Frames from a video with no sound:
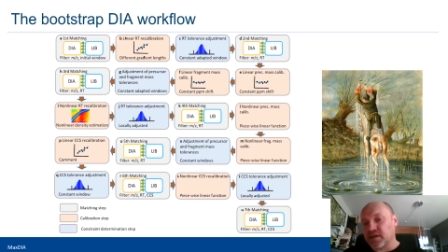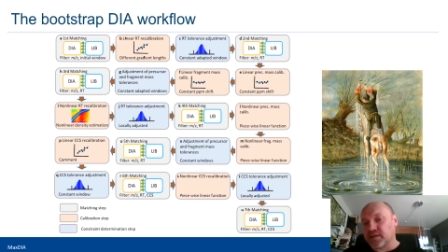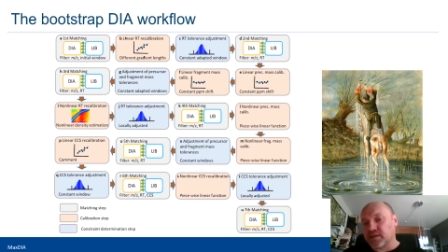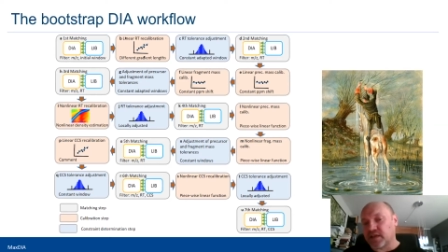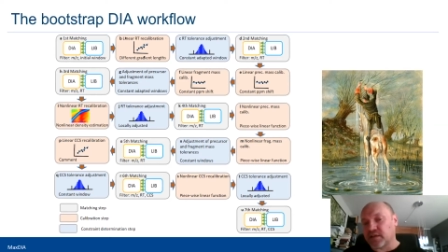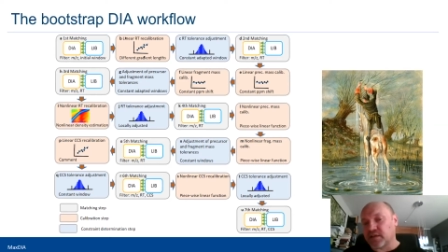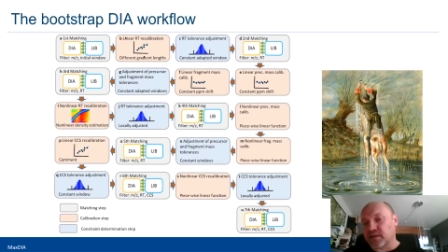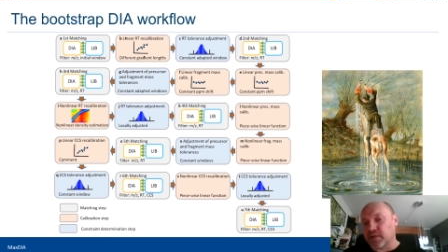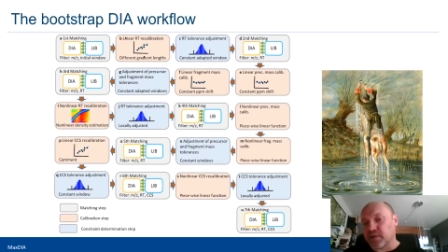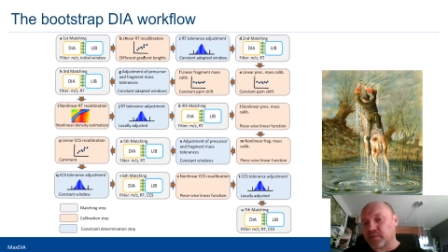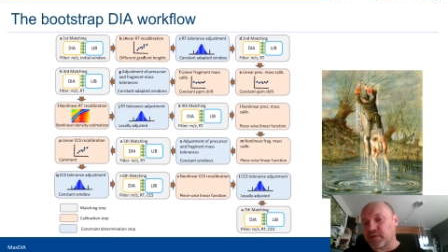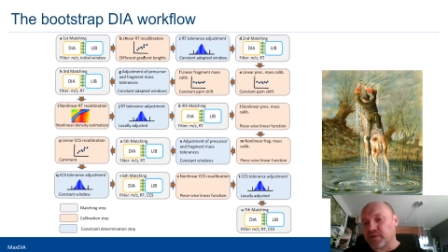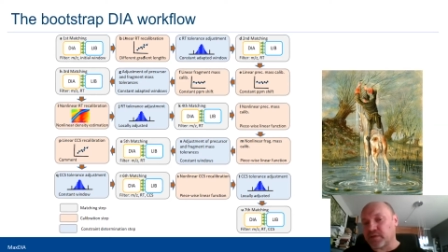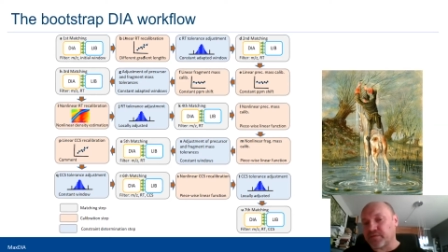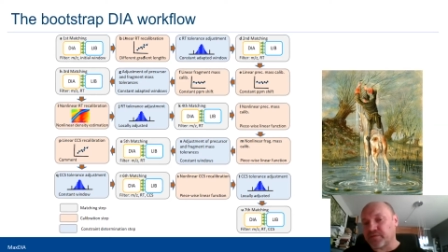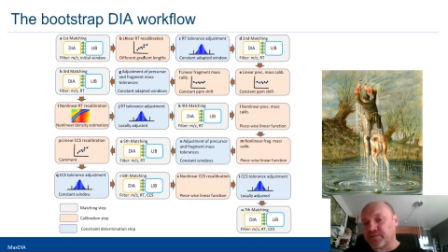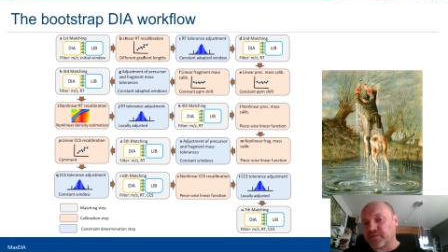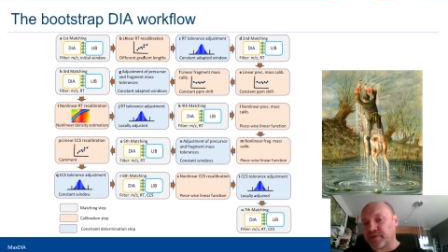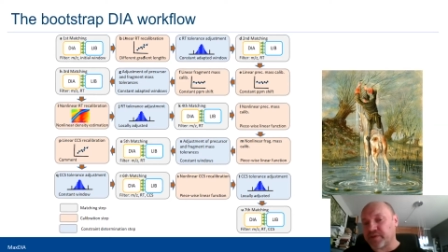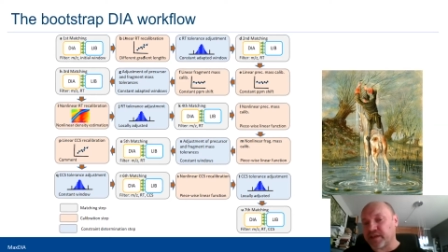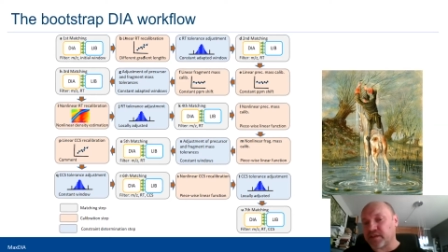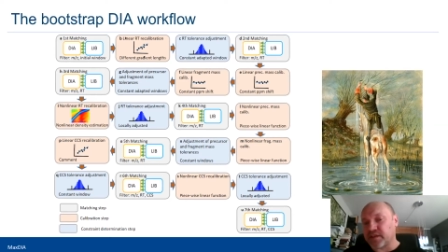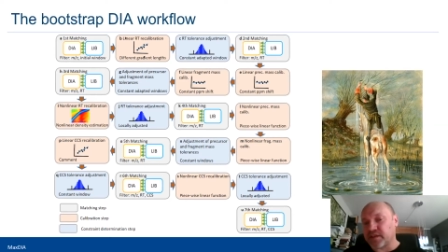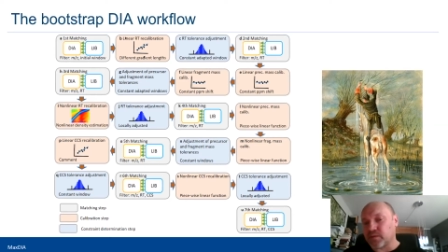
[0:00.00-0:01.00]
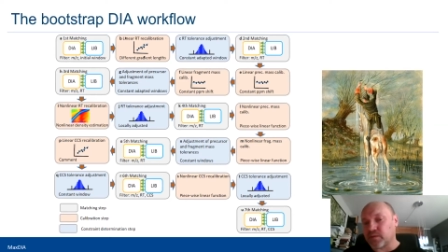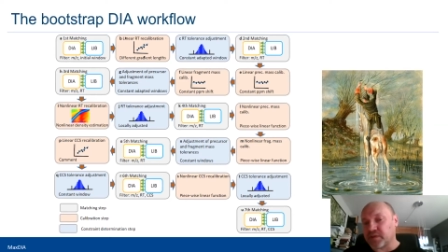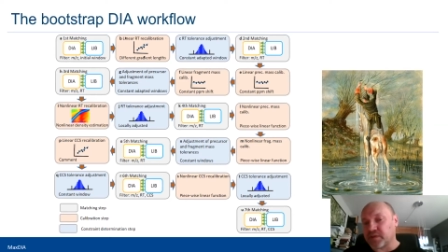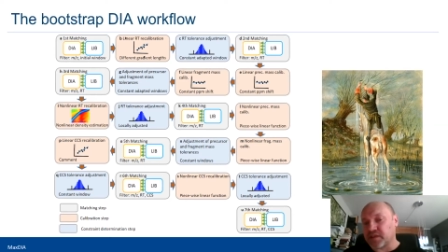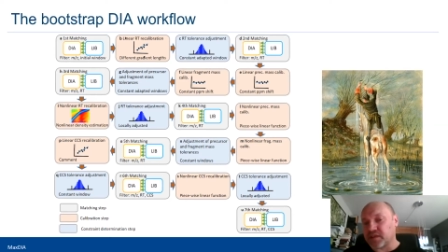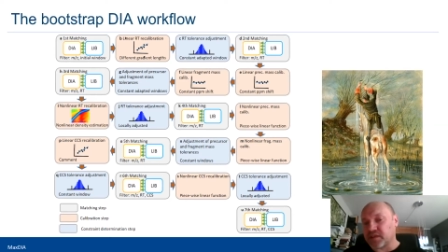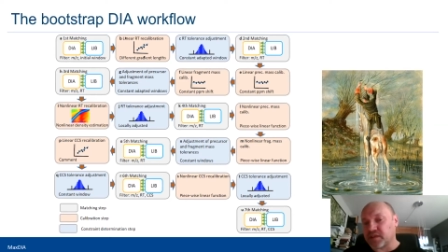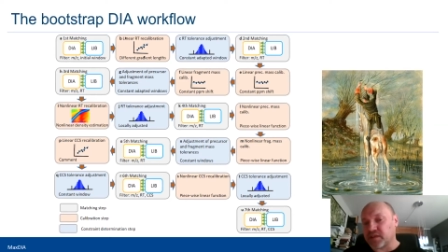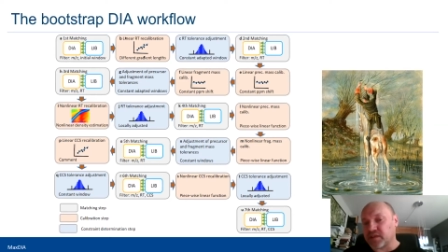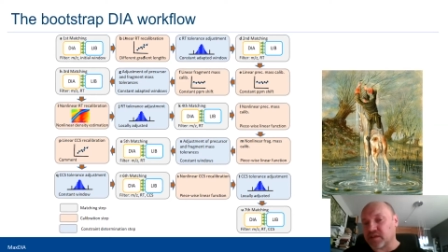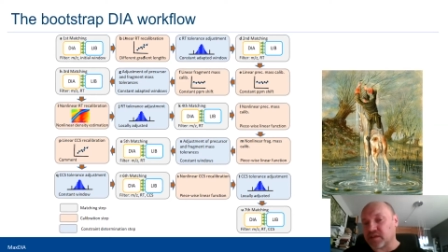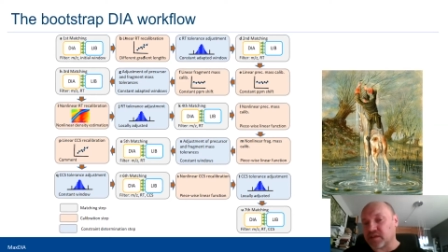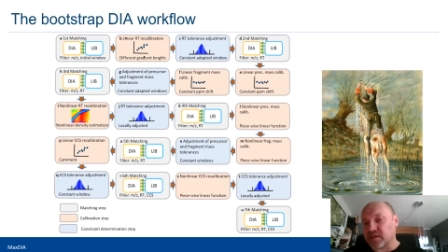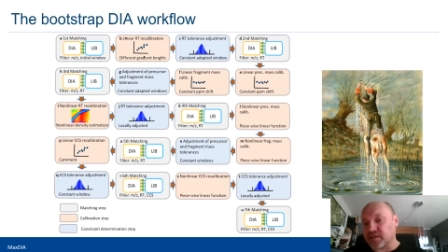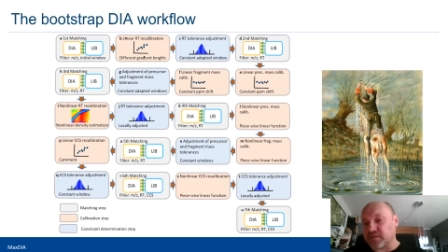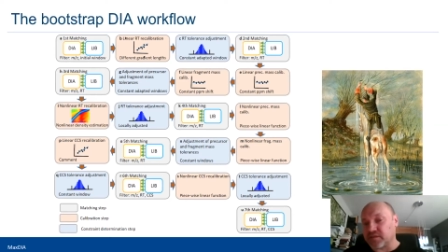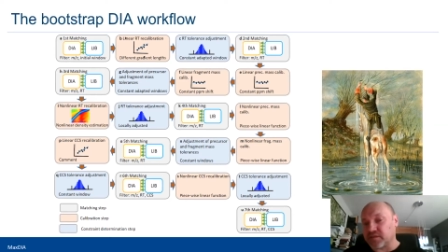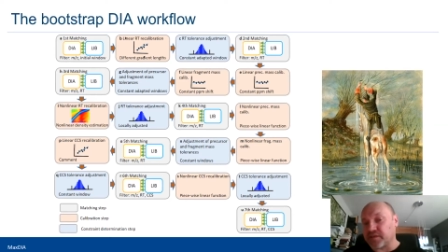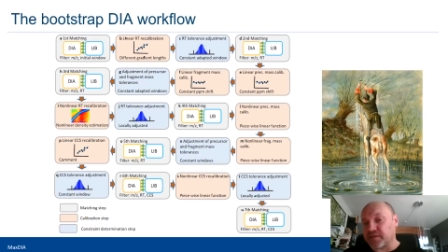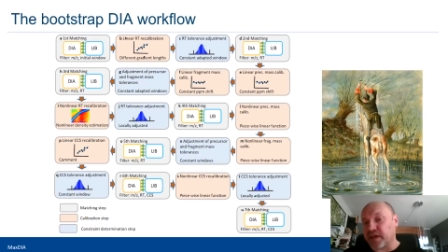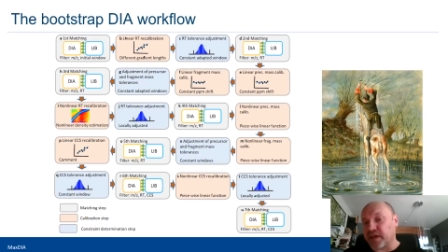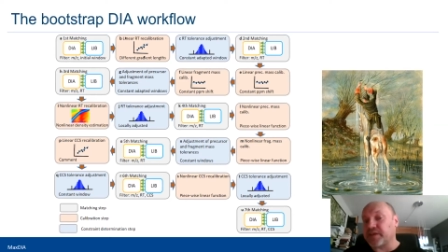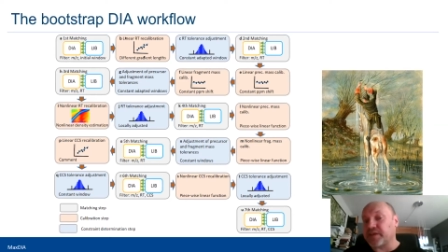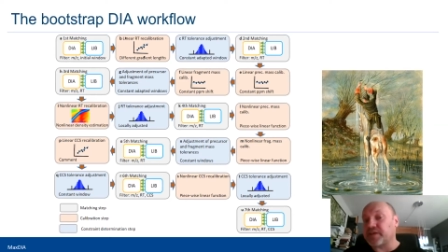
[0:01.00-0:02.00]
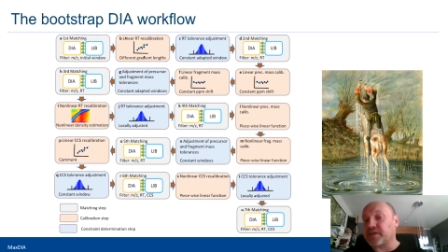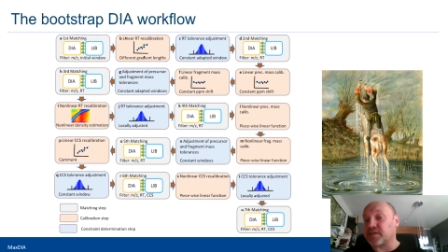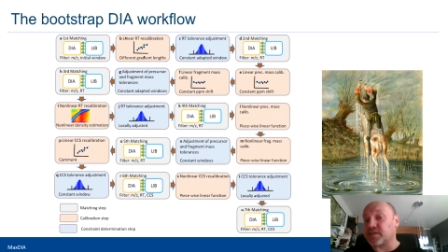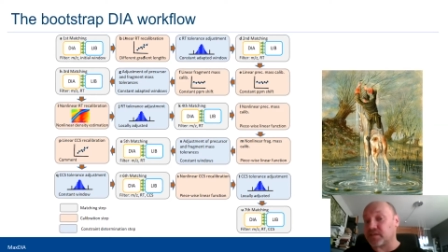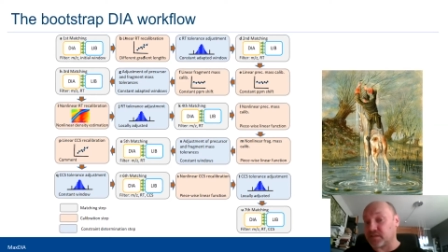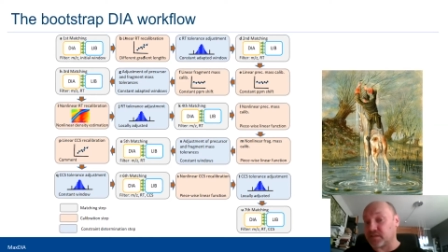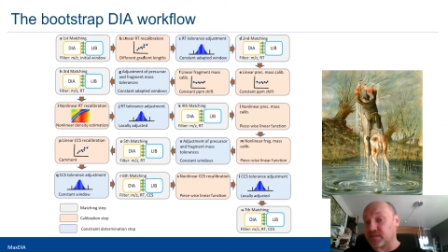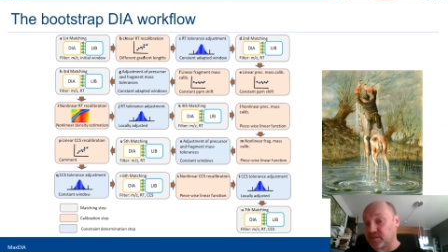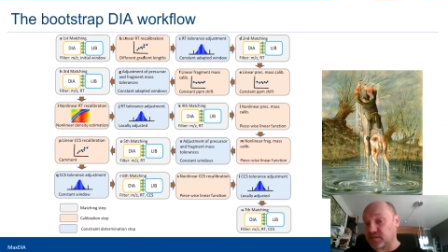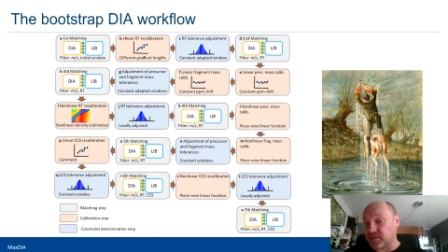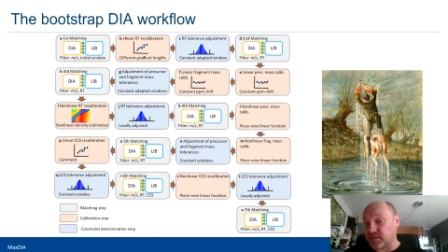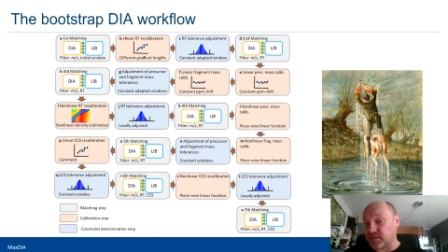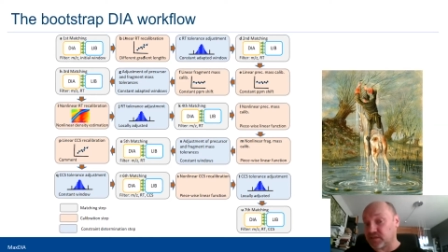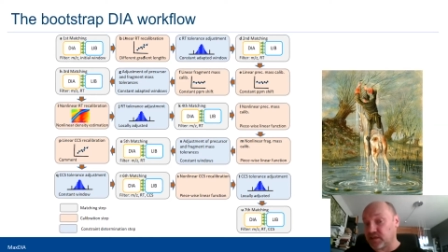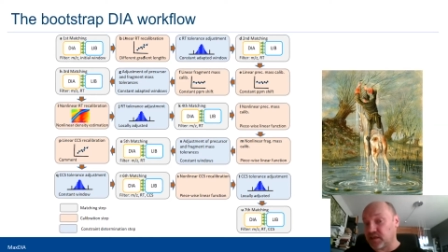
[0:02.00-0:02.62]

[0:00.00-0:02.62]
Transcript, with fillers: that will be fed with the deviations